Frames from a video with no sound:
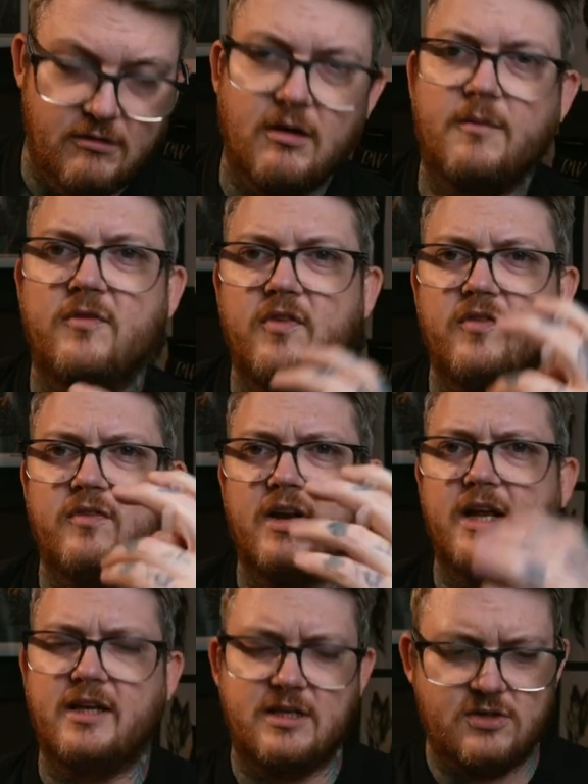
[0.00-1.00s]

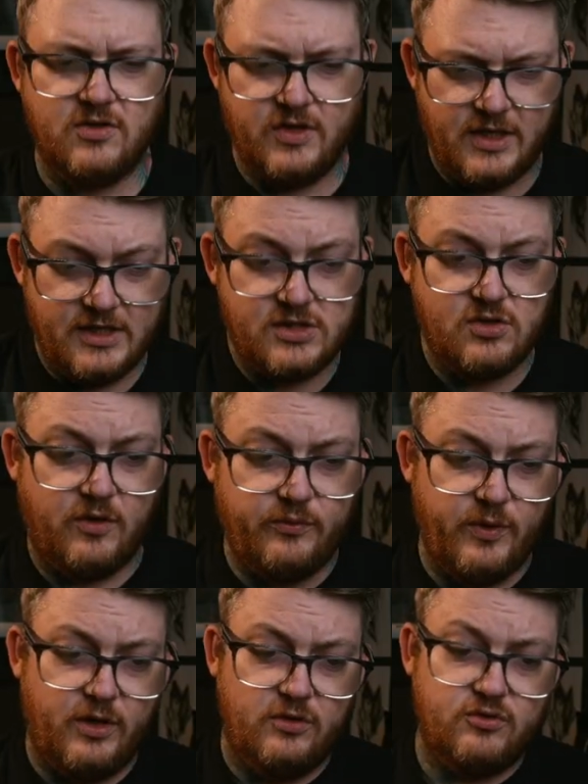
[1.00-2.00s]
And it's
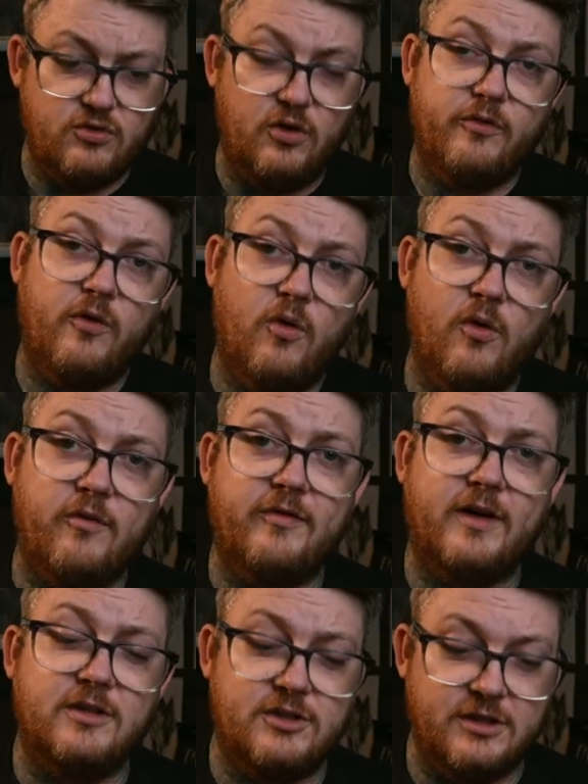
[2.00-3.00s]
software control for all
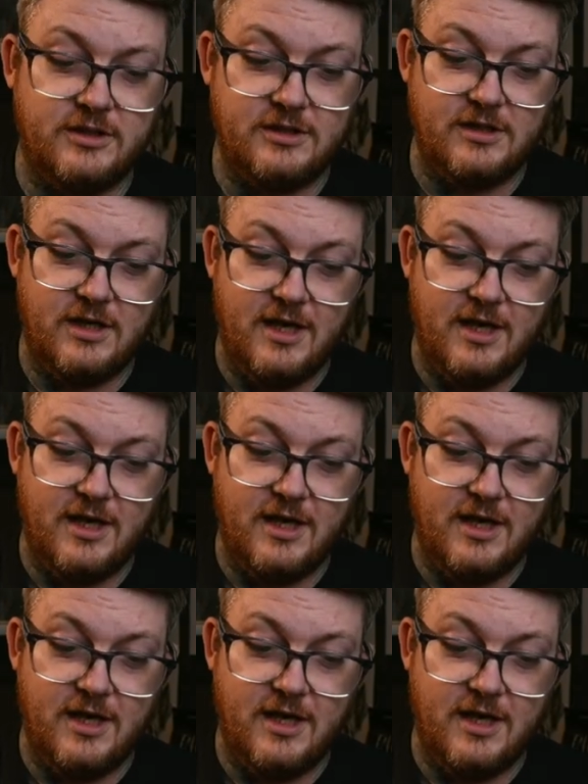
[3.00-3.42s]
functions